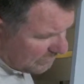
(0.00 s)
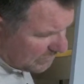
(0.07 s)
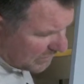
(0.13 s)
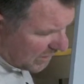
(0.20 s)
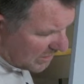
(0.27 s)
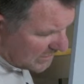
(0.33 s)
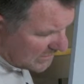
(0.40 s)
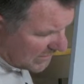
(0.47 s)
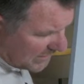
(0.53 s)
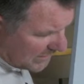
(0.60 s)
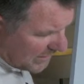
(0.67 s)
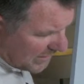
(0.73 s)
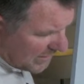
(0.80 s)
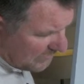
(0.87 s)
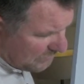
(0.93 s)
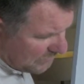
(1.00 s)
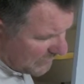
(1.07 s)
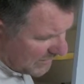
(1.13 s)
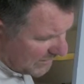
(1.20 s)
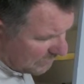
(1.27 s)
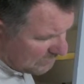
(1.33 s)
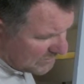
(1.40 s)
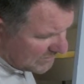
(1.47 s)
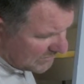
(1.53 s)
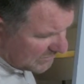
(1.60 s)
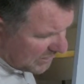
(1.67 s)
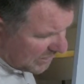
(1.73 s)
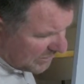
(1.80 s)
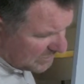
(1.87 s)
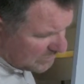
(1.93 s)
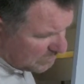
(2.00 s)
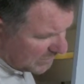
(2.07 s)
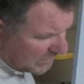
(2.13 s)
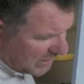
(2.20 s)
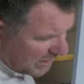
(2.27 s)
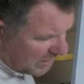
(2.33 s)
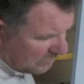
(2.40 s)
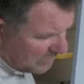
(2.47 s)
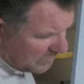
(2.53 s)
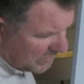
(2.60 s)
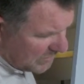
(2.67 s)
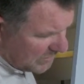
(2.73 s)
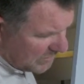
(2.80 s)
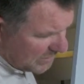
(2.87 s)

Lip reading: blocks in there, the ups and downs will come,